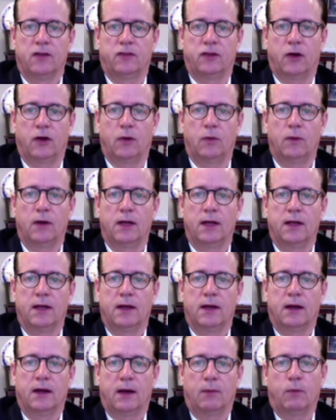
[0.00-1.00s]
So
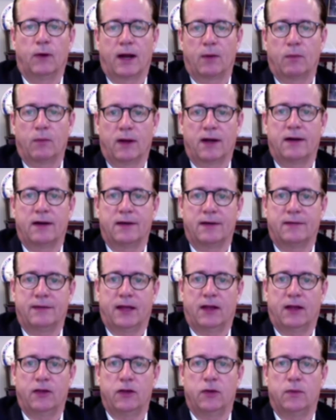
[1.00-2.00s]
what I wanted to
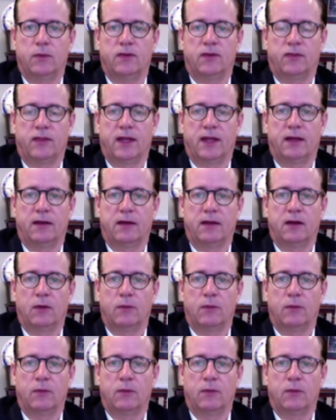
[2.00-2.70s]
tell you is that,